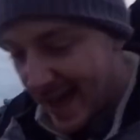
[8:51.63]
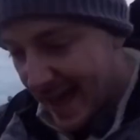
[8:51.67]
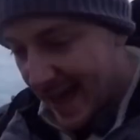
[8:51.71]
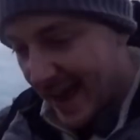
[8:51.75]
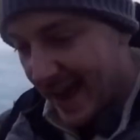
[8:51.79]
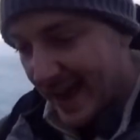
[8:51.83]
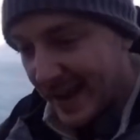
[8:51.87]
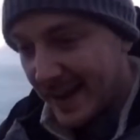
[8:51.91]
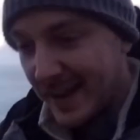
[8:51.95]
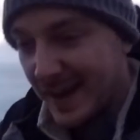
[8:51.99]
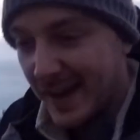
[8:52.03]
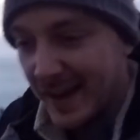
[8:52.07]

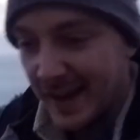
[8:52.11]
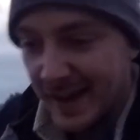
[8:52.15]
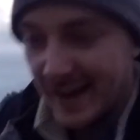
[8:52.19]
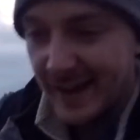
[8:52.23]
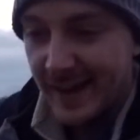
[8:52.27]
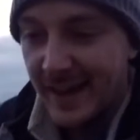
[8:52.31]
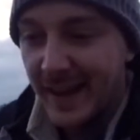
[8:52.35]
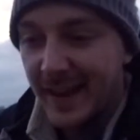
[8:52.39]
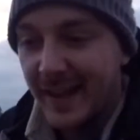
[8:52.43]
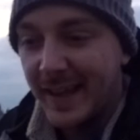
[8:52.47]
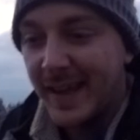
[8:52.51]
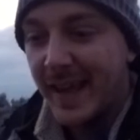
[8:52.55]
And uh,
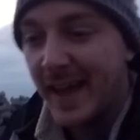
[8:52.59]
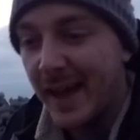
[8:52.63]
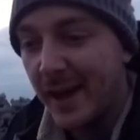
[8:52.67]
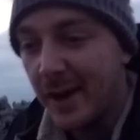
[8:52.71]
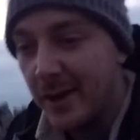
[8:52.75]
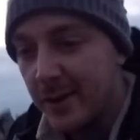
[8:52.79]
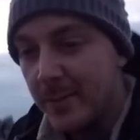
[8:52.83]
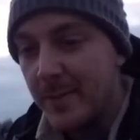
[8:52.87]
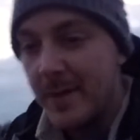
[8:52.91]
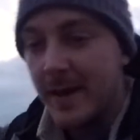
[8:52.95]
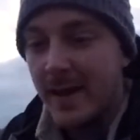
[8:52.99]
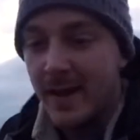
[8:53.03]
gonna get
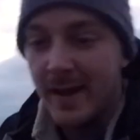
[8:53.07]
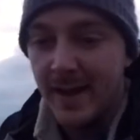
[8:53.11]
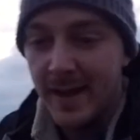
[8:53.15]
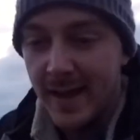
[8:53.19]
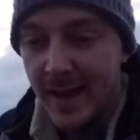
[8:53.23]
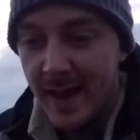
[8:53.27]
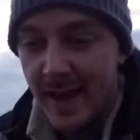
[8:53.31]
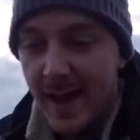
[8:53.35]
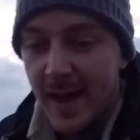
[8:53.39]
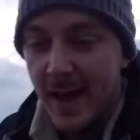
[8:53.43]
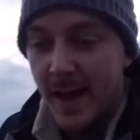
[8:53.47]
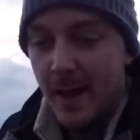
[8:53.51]
home,
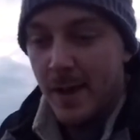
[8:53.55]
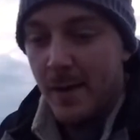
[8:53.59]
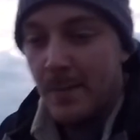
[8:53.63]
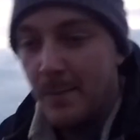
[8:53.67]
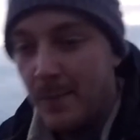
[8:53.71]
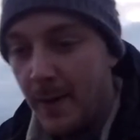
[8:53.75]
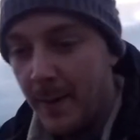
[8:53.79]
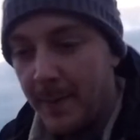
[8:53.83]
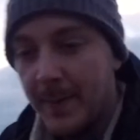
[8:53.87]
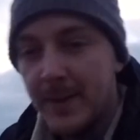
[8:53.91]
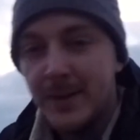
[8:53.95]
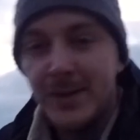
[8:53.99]

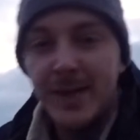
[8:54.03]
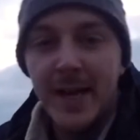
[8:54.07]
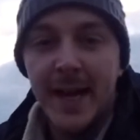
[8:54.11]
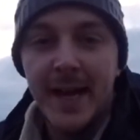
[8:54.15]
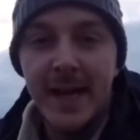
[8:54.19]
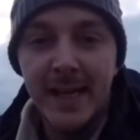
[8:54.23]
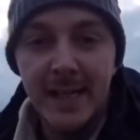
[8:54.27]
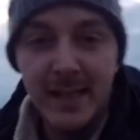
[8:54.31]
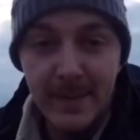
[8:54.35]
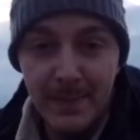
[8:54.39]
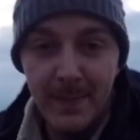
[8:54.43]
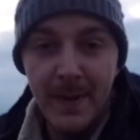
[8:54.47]
pop a
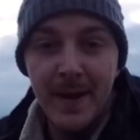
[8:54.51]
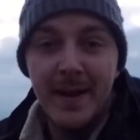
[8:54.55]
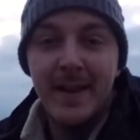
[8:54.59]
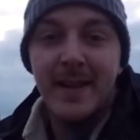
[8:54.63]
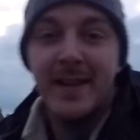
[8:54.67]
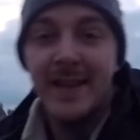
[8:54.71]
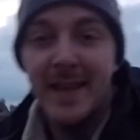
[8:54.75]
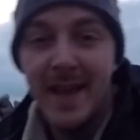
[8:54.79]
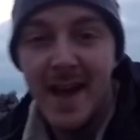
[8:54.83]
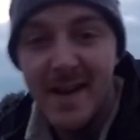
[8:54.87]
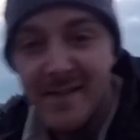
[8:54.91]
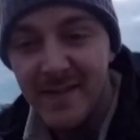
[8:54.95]
jacket spud
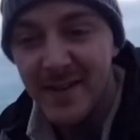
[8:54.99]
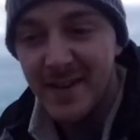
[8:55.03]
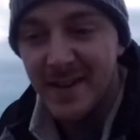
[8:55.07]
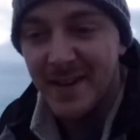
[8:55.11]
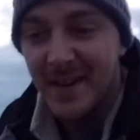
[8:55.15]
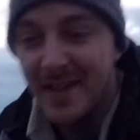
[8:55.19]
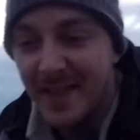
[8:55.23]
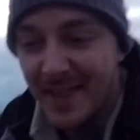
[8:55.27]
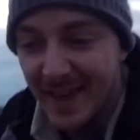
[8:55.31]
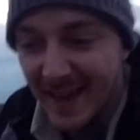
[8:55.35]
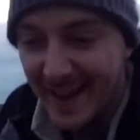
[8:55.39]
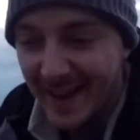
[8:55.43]
in the oven,
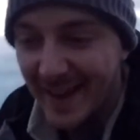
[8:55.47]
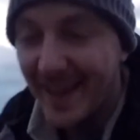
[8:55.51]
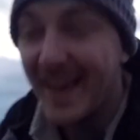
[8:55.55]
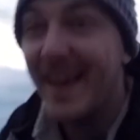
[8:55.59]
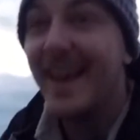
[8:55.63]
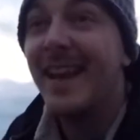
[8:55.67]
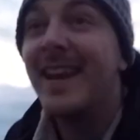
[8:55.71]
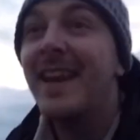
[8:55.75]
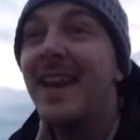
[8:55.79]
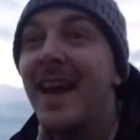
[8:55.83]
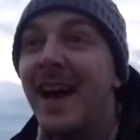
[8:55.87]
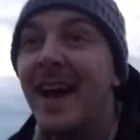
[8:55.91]
I think,
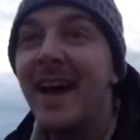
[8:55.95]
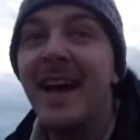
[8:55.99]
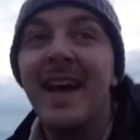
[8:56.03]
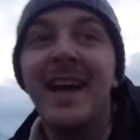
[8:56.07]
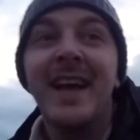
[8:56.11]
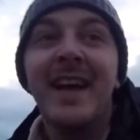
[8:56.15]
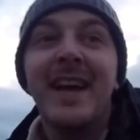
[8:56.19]
and uh,